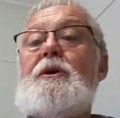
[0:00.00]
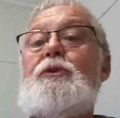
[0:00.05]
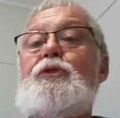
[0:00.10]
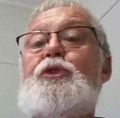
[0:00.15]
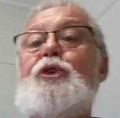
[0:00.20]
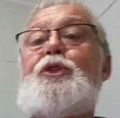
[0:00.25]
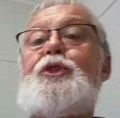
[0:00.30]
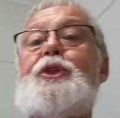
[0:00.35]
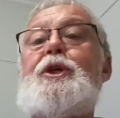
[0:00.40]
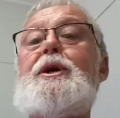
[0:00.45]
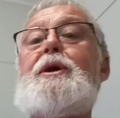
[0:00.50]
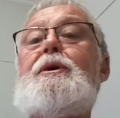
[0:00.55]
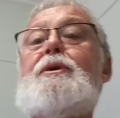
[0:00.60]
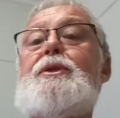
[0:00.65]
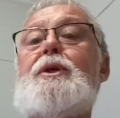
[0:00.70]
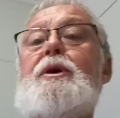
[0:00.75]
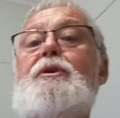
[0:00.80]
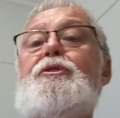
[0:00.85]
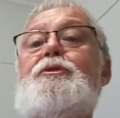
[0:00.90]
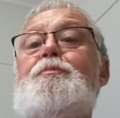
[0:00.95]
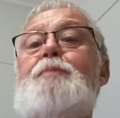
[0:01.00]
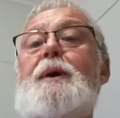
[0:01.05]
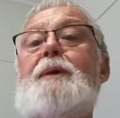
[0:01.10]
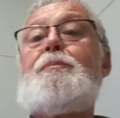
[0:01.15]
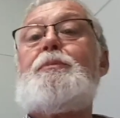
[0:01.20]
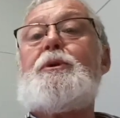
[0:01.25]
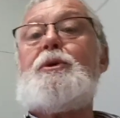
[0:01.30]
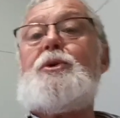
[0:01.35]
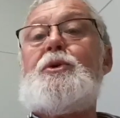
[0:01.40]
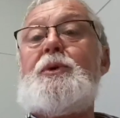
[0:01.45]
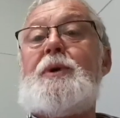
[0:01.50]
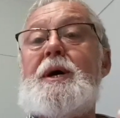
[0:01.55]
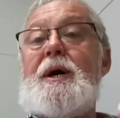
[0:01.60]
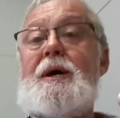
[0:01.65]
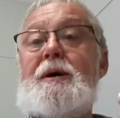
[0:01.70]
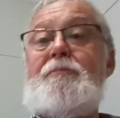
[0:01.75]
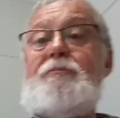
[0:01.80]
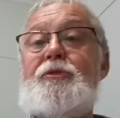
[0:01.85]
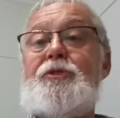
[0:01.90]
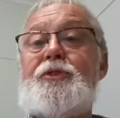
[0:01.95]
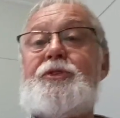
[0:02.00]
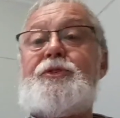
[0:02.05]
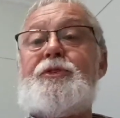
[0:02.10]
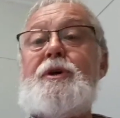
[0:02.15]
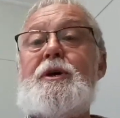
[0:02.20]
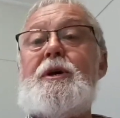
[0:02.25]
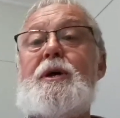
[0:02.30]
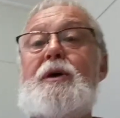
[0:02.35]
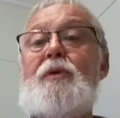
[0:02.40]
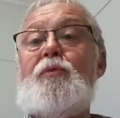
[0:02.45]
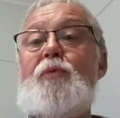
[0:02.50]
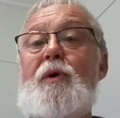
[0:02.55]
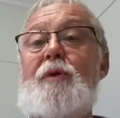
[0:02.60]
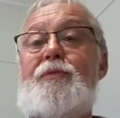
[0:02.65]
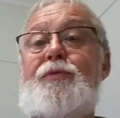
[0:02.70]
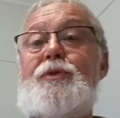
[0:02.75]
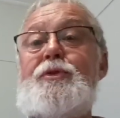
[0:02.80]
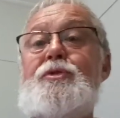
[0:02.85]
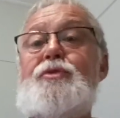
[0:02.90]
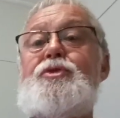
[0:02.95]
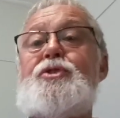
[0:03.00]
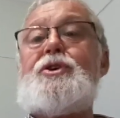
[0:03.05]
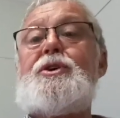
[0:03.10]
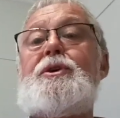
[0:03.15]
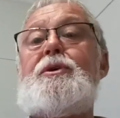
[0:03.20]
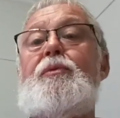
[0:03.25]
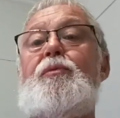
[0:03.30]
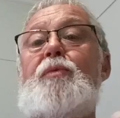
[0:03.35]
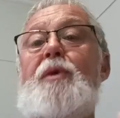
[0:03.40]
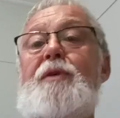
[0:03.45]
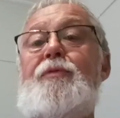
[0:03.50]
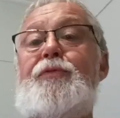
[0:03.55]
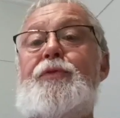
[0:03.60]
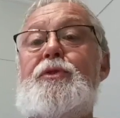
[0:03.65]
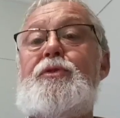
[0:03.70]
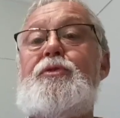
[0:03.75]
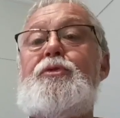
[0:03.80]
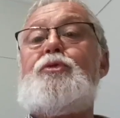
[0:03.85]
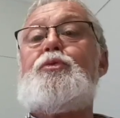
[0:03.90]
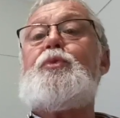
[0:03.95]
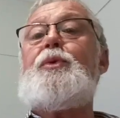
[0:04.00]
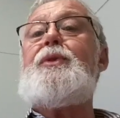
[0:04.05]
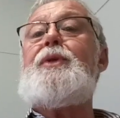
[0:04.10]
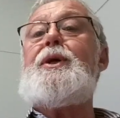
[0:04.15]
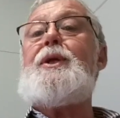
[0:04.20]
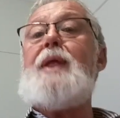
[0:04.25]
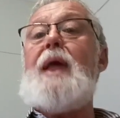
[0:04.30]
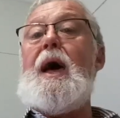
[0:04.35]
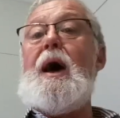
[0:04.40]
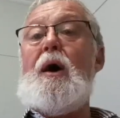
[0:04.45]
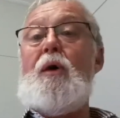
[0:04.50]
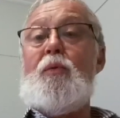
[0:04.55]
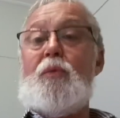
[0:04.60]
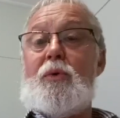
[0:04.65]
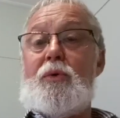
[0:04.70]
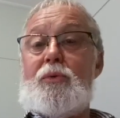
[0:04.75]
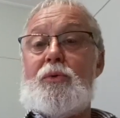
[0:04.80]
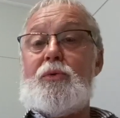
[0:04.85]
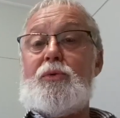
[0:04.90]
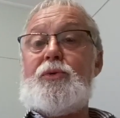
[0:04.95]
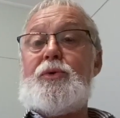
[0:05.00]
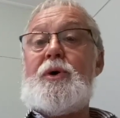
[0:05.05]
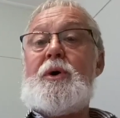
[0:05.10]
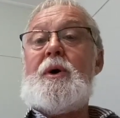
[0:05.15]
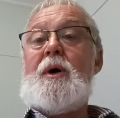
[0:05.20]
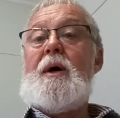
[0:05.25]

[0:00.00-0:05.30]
to think of those people who came seeking refuge within our world,